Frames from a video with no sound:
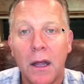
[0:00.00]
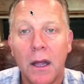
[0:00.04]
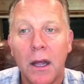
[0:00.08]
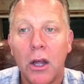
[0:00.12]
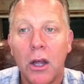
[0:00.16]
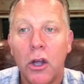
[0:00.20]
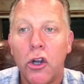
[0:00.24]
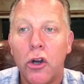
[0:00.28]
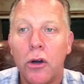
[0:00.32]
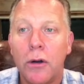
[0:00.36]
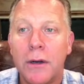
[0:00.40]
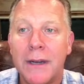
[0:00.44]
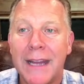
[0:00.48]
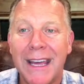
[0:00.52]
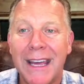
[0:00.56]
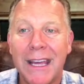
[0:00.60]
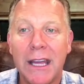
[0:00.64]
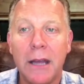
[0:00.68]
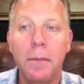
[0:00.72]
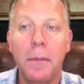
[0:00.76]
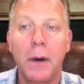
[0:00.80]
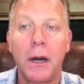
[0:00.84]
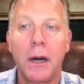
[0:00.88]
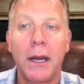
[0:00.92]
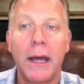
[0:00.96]
you're
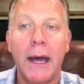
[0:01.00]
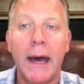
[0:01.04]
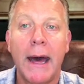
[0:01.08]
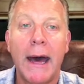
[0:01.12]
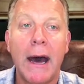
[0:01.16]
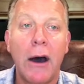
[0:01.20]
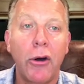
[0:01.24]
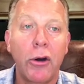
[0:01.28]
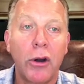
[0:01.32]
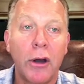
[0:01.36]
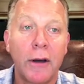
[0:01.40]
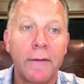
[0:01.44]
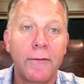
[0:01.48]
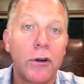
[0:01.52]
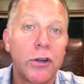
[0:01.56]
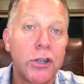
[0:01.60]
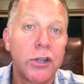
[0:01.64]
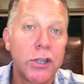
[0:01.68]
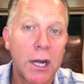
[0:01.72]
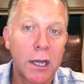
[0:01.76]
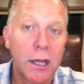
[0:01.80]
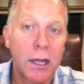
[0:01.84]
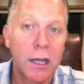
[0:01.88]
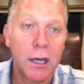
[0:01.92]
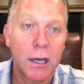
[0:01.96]
taking money out of your
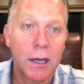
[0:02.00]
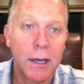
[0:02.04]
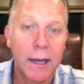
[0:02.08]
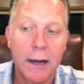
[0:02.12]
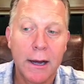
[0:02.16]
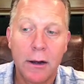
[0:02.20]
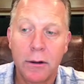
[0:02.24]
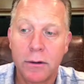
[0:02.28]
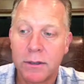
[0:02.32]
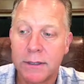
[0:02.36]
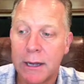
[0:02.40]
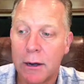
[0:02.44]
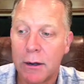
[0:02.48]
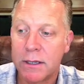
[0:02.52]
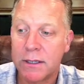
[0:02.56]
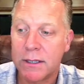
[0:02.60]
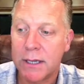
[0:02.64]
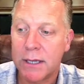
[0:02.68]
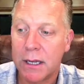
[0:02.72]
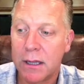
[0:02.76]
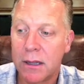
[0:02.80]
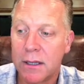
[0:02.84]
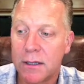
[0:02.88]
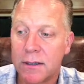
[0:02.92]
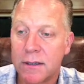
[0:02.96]
checking accounts. Now I
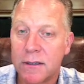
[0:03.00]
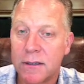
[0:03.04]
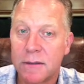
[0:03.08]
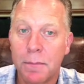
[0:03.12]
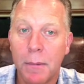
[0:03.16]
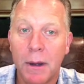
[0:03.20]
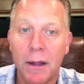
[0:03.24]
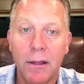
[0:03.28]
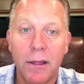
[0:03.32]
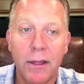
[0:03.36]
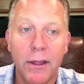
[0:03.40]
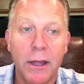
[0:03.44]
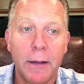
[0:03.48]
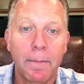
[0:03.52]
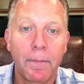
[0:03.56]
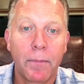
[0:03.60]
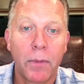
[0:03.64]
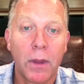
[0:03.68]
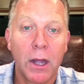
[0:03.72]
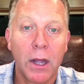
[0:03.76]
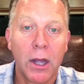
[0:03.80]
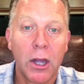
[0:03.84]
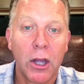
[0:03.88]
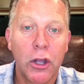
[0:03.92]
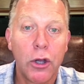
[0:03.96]
said this is monthly.
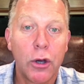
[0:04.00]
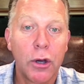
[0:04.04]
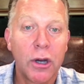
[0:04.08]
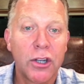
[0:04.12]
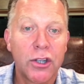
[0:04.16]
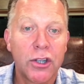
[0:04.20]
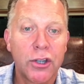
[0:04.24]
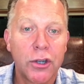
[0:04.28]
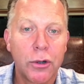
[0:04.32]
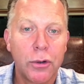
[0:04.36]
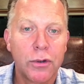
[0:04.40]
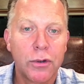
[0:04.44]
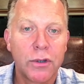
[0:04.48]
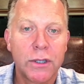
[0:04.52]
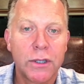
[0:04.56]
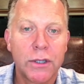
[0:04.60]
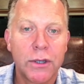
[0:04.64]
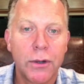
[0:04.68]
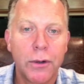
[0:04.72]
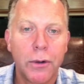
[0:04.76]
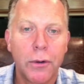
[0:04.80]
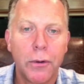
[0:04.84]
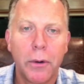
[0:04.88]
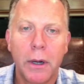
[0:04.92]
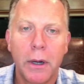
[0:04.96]
You could choose
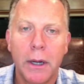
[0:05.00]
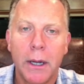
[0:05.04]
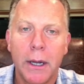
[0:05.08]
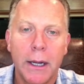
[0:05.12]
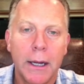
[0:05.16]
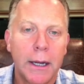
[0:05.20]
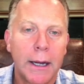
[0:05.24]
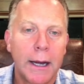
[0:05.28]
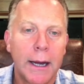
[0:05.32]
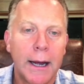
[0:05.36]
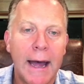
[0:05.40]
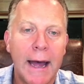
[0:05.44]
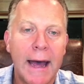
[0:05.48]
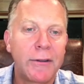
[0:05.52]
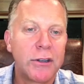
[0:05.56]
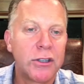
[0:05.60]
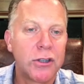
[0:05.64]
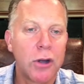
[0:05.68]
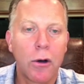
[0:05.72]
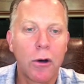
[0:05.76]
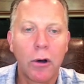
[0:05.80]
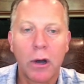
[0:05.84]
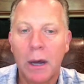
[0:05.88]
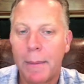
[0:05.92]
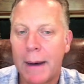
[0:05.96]
to have these
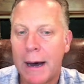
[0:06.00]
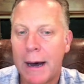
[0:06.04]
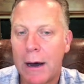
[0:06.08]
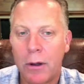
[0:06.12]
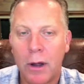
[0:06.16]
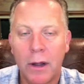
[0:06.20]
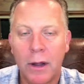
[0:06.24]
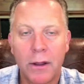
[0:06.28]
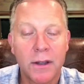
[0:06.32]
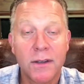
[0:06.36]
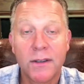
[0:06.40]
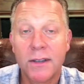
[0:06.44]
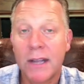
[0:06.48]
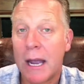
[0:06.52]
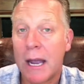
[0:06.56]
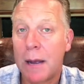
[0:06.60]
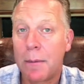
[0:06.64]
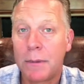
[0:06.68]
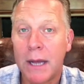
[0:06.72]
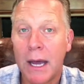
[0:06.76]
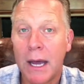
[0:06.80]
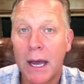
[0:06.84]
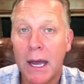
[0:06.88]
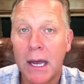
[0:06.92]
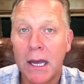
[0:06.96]
all come out on the same
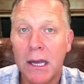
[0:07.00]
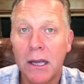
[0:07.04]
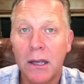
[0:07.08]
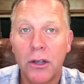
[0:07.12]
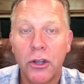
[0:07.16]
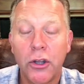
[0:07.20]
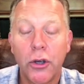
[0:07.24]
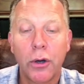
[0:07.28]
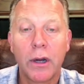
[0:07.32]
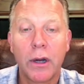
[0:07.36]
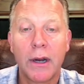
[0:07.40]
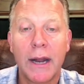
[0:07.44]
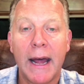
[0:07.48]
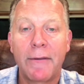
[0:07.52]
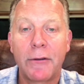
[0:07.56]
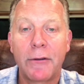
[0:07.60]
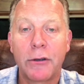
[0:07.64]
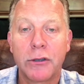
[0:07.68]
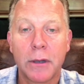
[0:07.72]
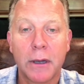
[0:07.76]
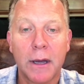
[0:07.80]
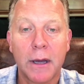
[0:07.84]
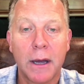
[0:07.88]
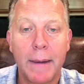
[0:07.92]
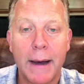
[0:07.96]
day. You could have
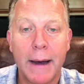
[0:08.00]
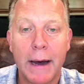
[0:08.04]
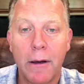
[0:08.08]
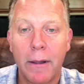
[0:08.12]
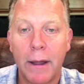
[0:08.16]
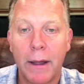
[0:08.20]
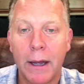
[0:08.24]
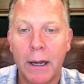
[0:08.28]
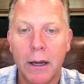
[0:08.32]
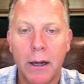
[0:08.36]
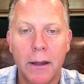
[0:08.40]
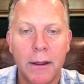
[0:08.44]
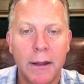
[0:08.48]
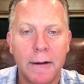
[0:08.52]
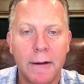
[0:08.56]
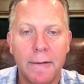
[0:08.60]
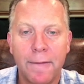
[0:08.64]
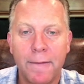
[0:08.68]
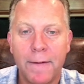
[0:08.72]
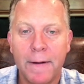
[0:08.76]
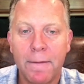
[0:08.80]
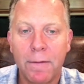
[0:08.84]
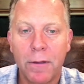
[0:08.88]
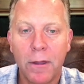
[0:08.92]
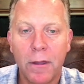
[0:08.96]
this come out like on the
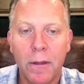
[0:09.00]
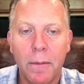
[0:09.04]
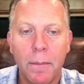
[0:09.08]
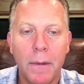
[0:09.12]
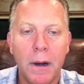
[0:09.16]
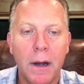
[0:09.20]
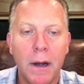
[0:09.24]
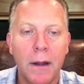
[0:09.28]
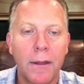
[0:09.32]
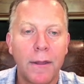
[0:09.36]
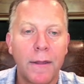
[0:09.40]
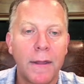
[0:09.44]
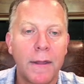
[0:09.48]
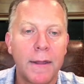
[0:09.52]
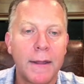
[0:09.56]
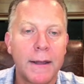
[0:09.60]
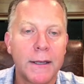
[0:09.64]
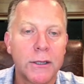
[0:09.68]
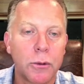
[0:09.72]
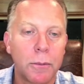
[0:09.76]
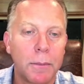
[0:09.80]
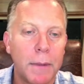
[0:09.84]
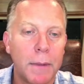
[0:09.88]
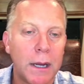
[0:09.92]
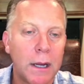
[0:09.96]
5th of the month, and this
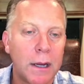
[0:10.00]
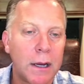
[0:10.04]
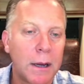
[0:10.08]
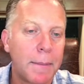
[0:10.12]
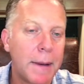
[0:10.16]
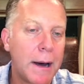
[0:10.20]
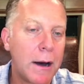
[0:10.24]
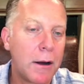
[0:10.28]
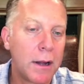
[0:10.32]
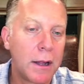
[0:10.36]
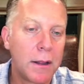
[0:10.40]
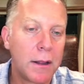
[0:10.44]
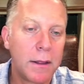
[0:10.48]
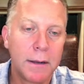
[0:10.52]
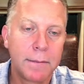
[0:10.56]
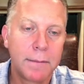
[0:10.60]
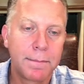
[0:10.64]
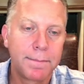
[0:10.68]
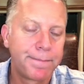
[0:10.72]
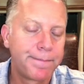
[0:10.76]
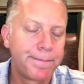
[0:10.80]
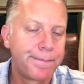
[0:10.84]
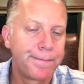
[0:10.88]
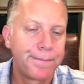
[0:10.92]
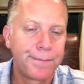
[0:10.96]
one may come out on the
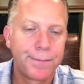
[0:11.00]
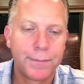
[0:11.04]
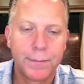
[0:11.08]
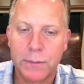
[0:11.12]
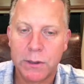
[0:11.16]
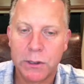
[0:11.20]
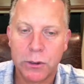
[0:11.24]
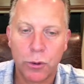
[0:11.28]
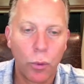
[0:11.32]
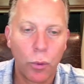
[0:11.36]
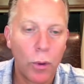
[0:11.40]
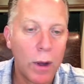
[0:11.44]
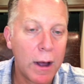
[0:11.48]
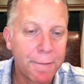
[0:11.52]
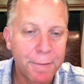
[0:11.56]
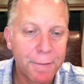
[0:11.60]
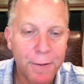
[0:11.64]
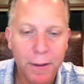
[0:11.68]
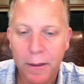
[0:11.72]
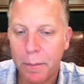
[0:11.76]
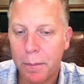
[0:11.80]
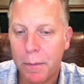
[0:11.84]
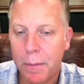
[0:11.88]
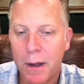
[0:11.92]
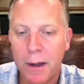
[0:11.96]
12th of
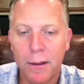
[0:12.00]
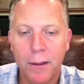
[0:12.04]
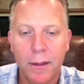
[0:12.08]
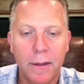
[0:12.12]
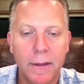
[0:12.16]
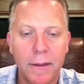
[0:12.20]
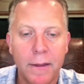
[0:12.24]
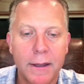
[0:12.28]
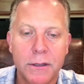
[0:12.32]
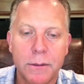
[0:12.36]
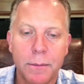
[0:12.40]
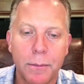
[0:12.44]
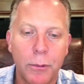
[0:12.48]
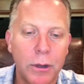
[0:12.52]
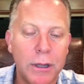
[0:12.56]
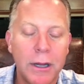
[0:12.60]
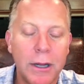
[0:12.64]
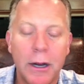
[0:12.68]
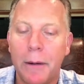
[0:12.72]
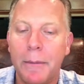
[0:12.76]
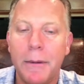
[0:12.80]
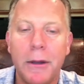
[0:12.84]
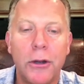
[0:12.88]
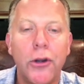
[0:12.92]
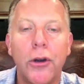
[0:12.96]
the month, and this one,
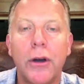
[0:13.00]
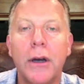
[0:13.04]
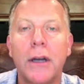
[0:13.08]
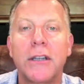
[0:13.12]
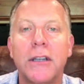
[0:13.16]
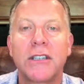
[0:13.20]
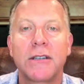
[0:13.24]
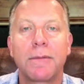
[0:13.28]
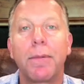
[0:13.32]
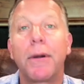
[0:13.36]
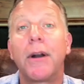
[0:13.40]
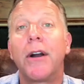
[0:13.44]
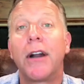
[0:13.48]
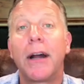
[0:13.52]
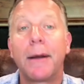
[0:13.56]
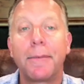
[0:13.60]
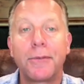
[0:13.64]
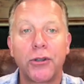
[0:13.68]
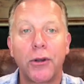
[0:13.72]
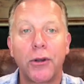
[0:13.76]
you could split it up so